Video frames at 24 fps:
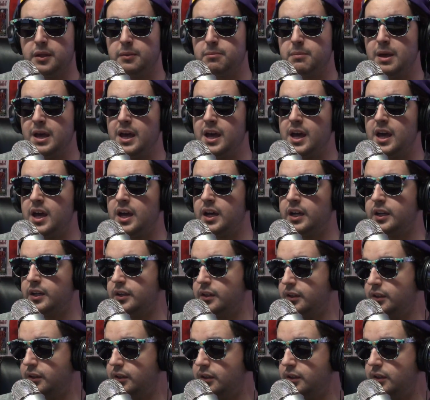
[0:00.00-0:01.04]
back.
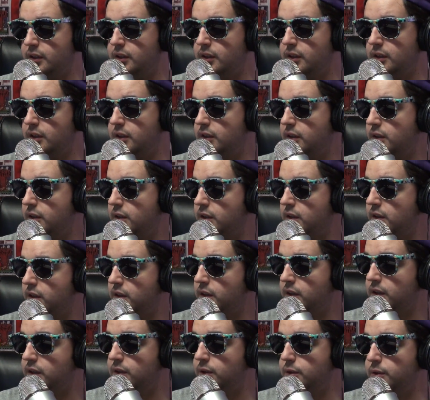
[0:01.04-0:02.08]

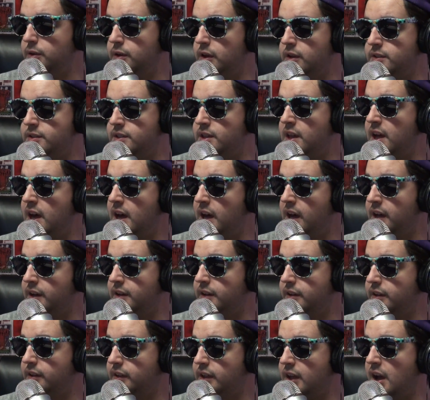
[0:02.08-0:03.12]
Who does that?
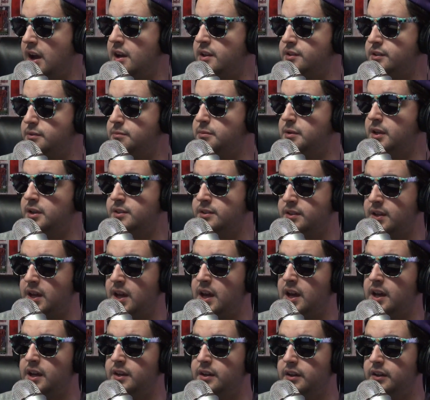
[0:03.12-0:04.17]
Kassem does
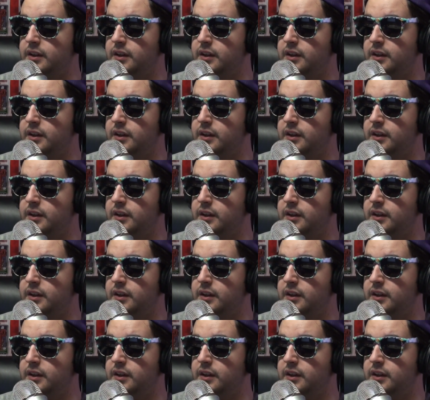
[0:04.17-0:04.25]
that.